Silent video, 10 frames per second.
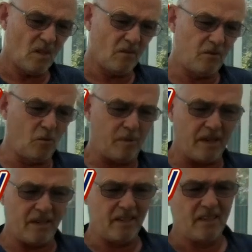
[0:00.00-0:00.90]
Full
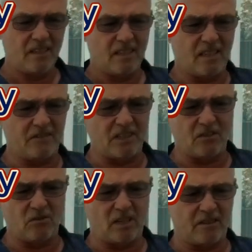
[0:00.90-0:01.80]
power. Lovely
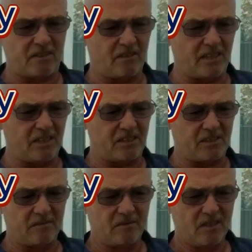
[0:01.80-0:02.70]
little loco this.
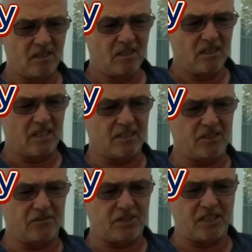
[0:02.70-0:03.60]
As
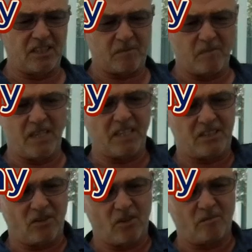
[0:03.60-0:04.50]
you've seen this many
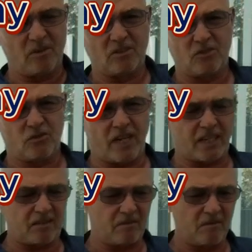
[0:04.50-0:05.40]
times on the track.
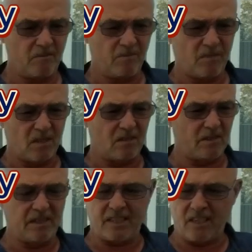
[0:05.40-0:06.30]

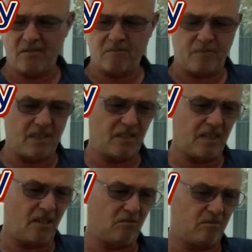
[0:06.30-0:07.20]
There you go. Bit of
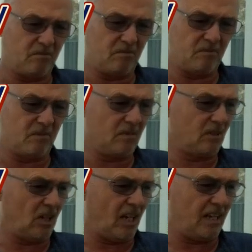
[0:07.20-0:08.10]
the old
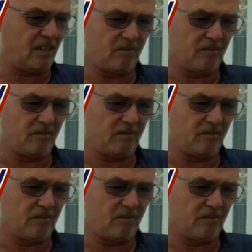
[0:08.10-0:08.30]
clag.